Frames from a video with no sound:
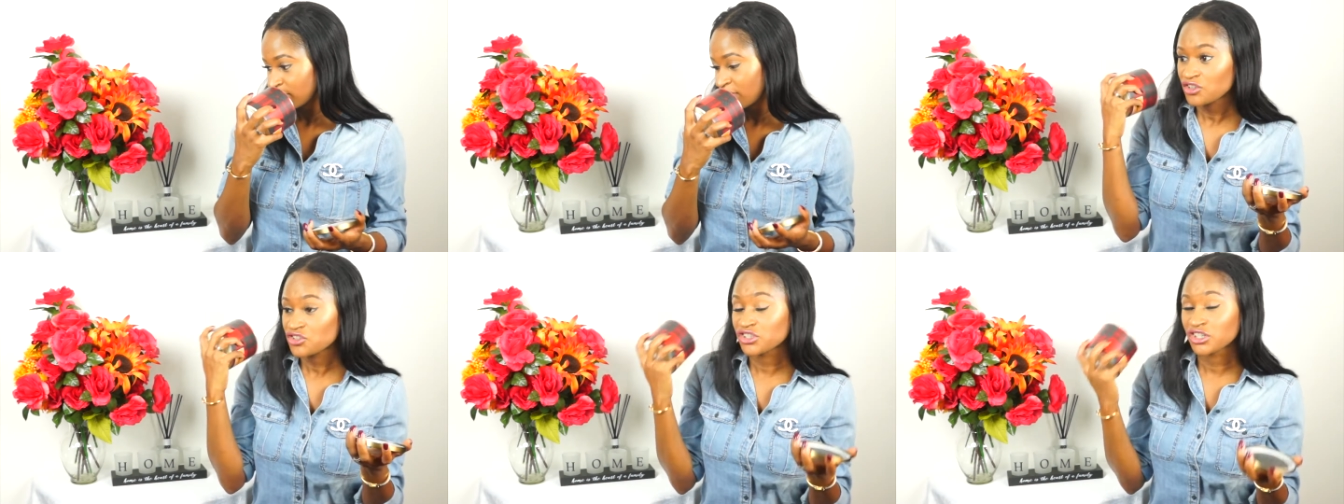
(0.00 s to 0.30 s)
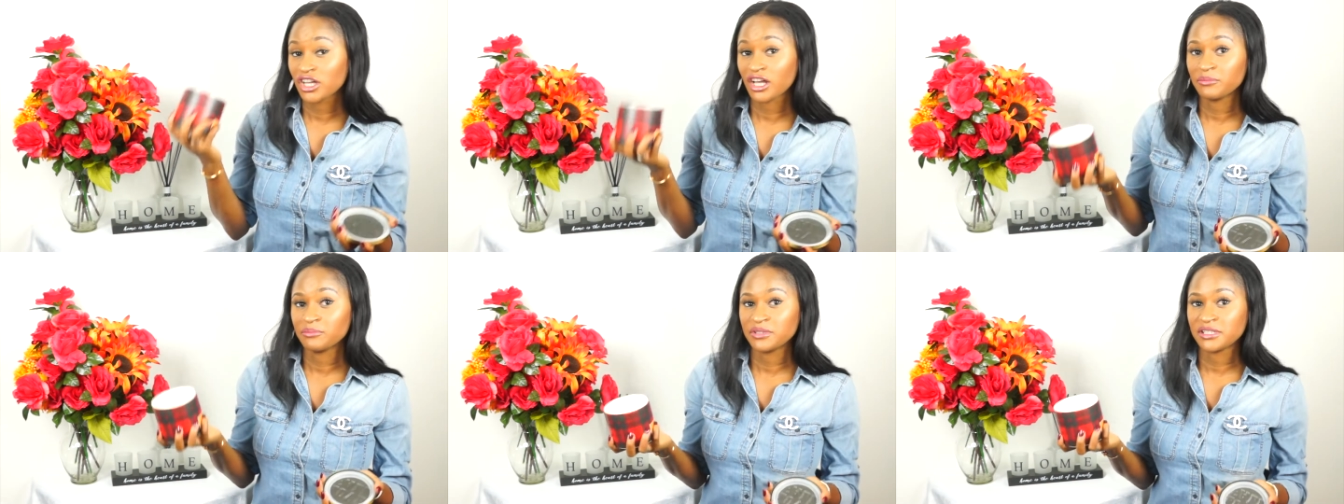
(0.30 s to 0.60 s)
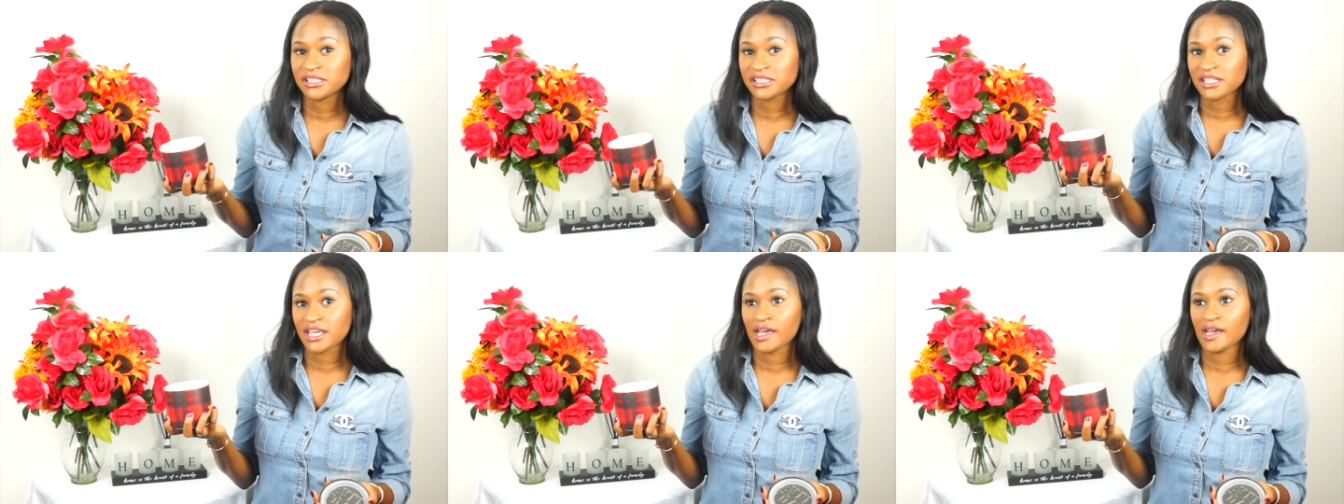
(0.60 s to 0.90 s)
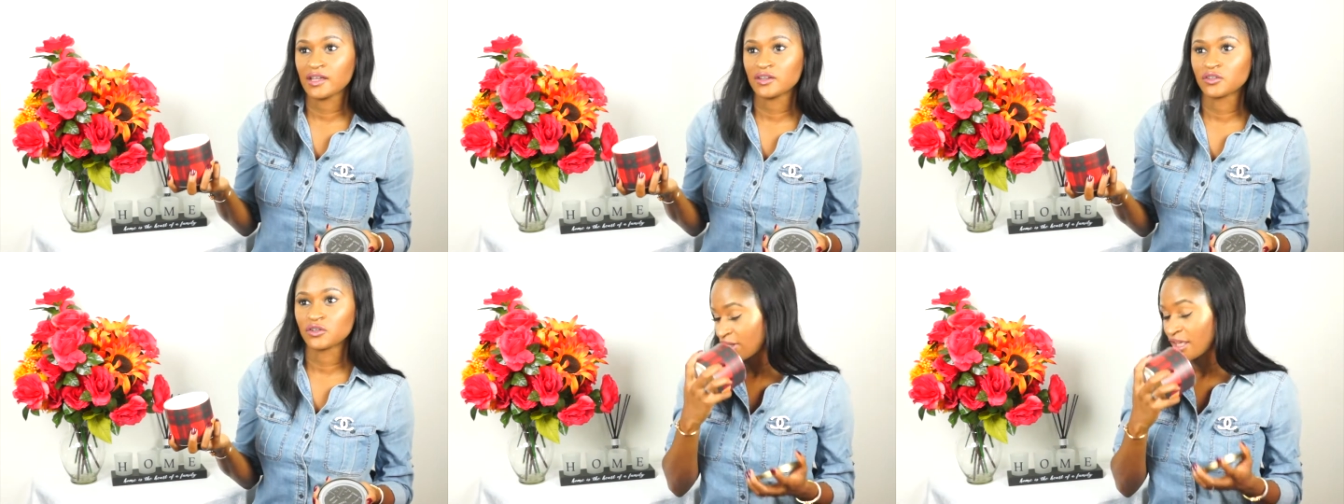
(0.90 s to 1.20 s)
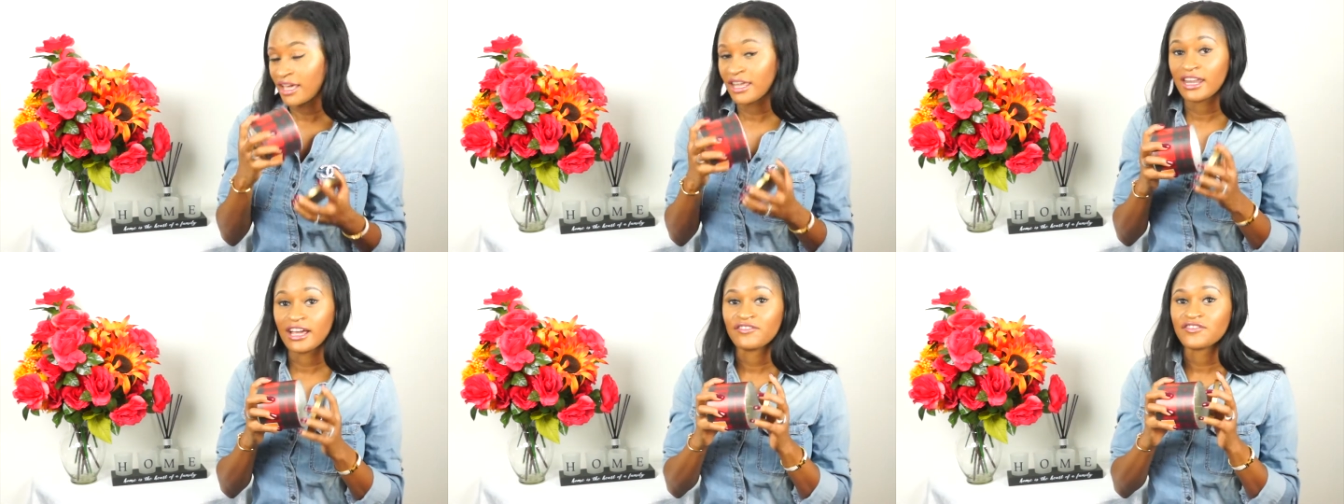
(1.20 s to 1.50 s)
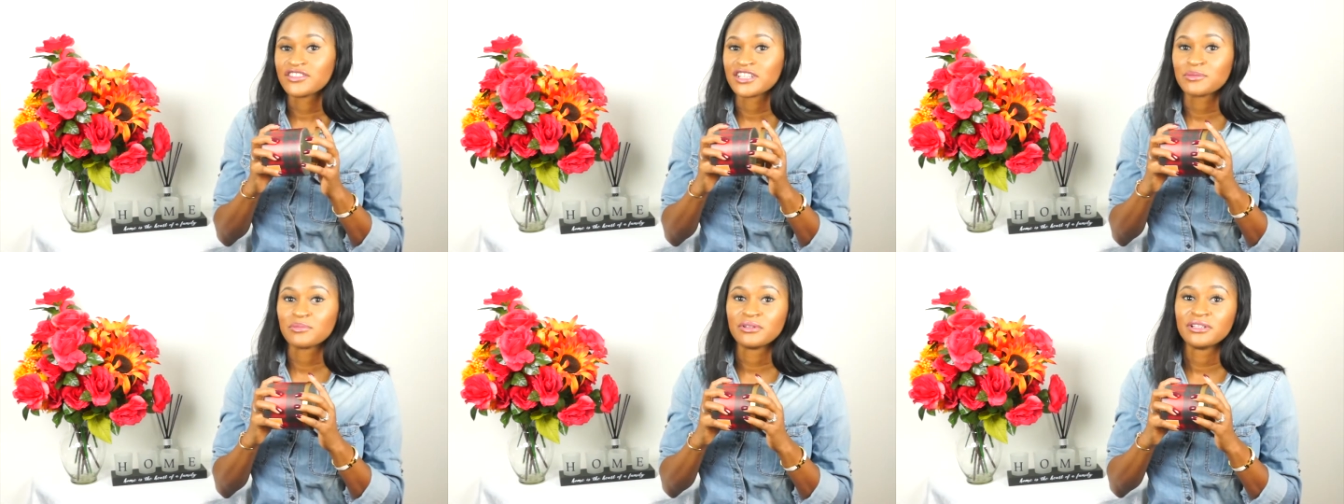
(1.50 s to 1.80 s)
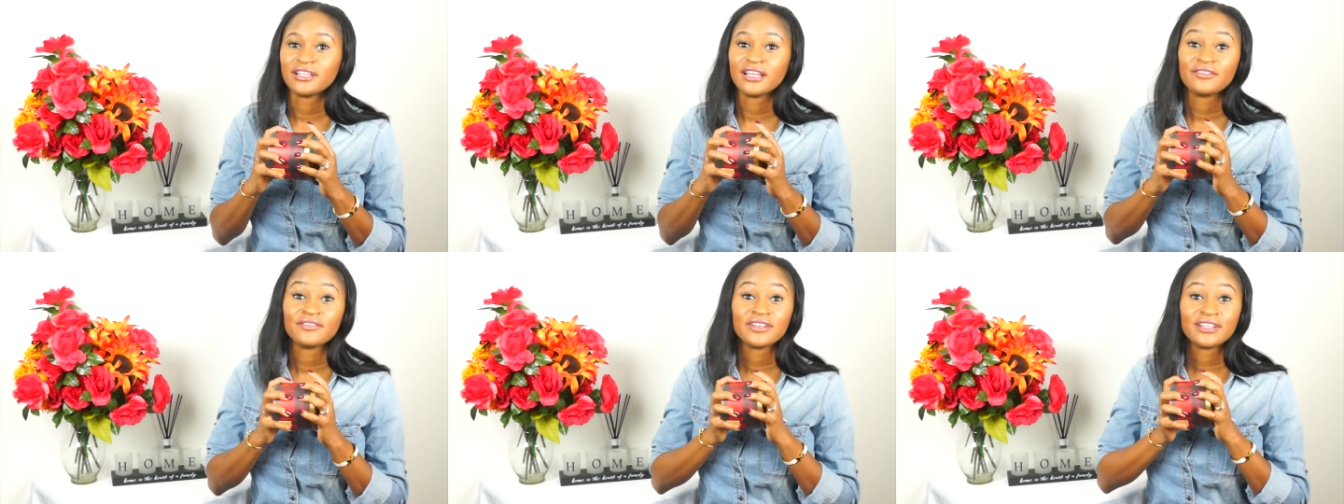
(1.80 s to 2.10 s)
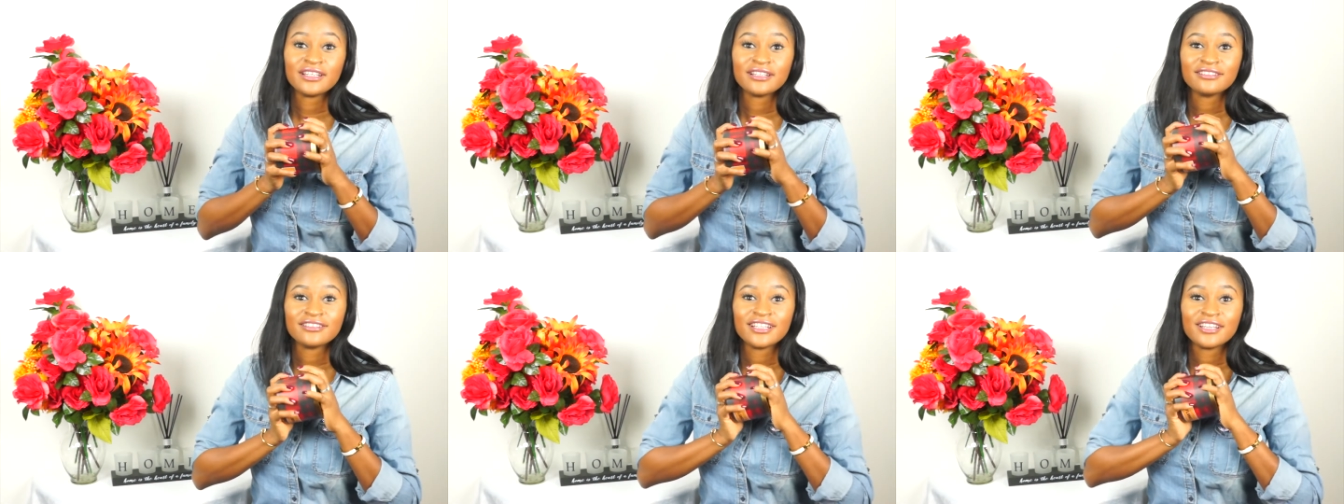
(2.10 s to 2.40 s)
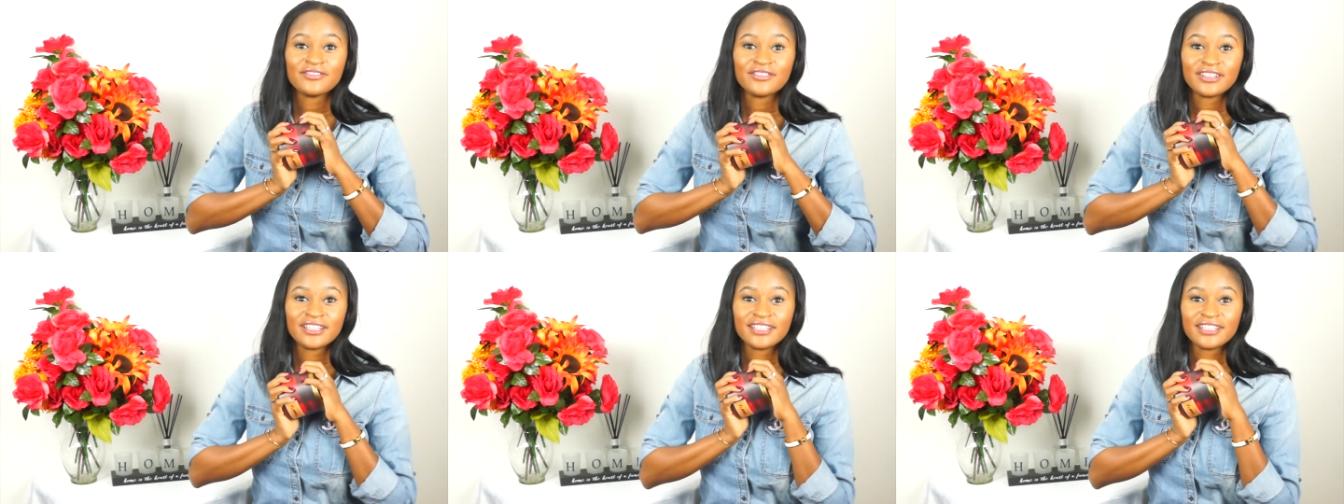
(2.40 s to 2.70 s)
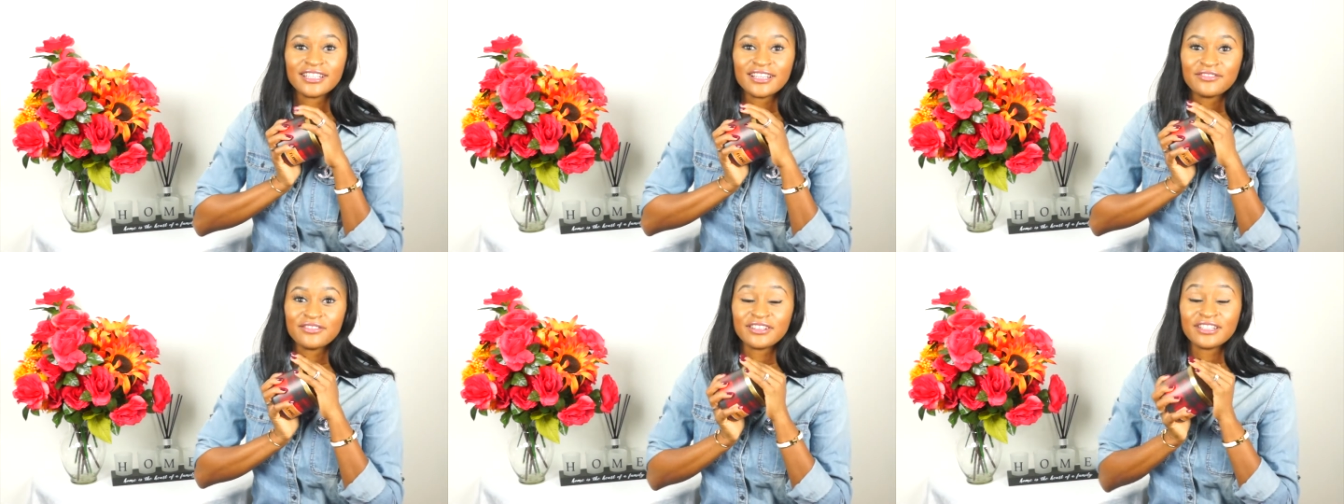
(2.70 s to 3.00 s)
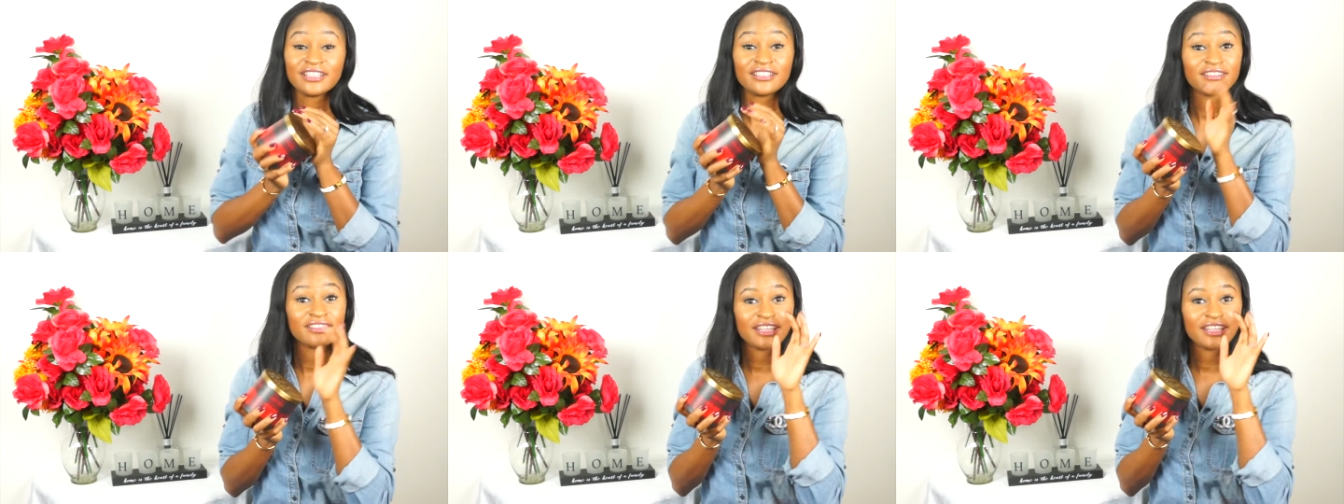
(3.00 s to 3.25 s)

she got me this candle, and I've just been loving it, loving it, loving it.